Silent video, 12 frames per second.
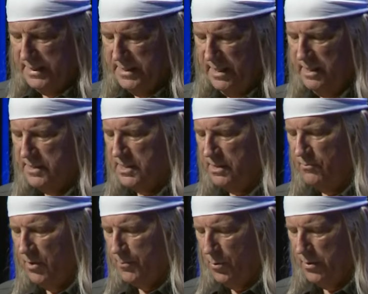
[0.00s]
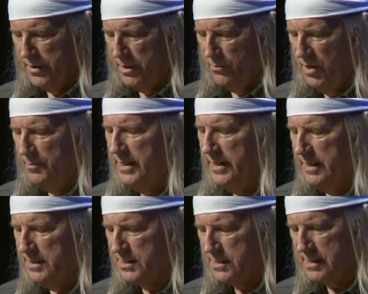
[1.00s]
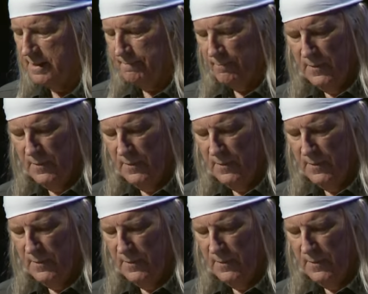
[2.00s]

Denison reporter reminisced.